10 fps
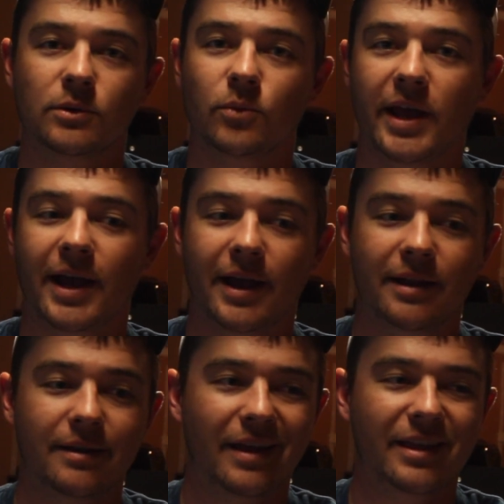
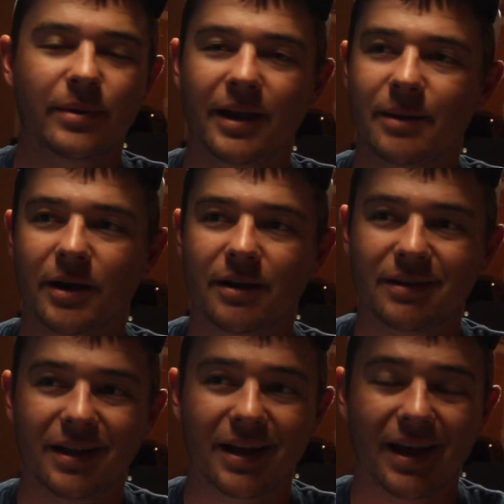I think we had
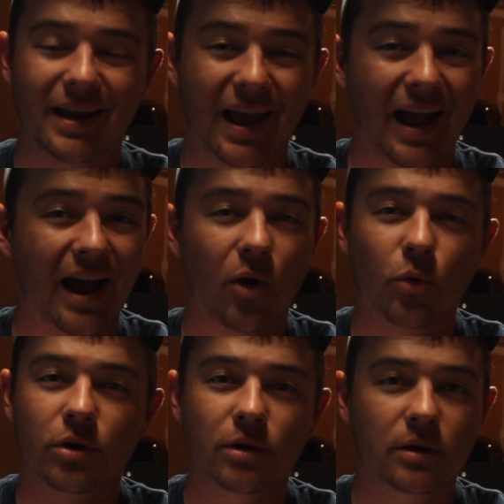about an
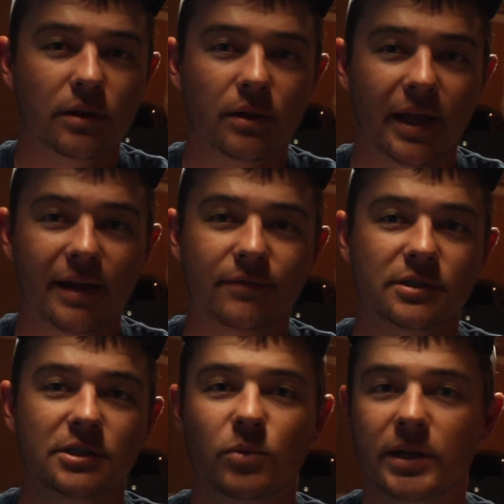hour left
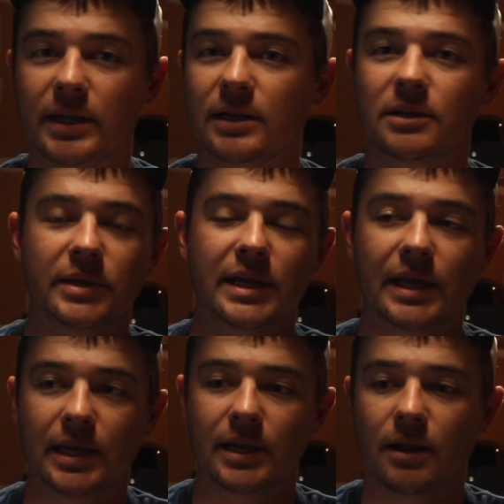until we needed to be
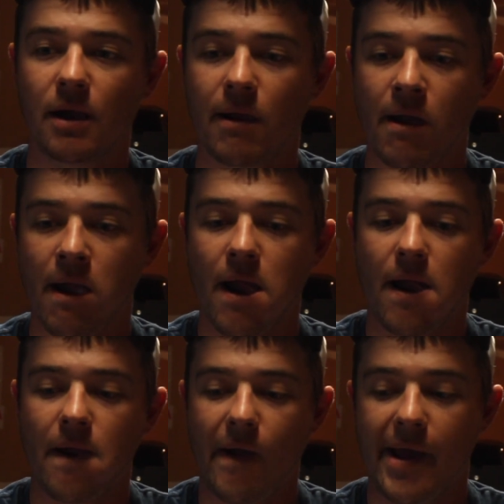in,
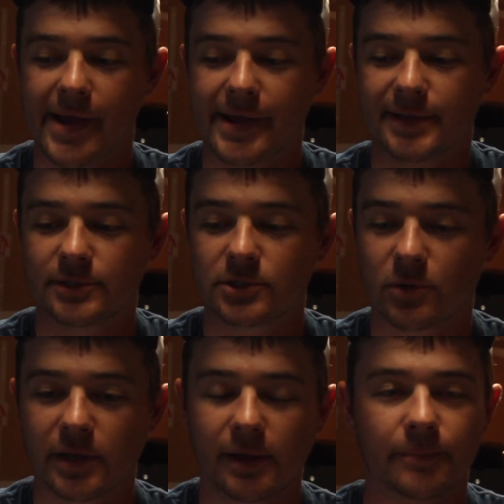and so
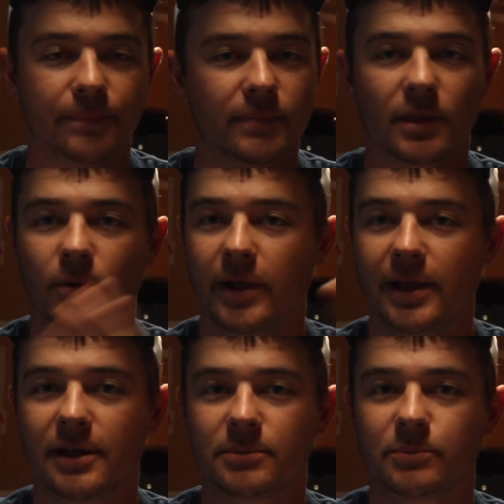we
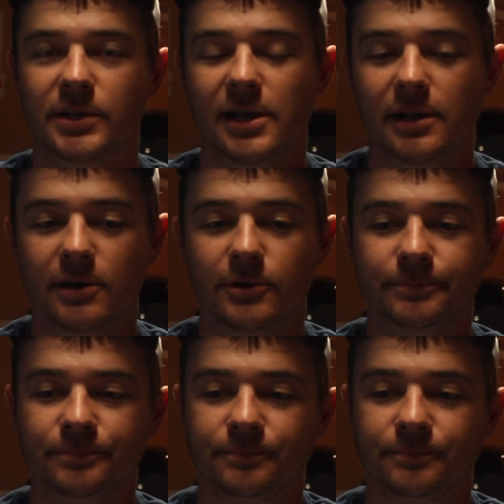ran up Potato,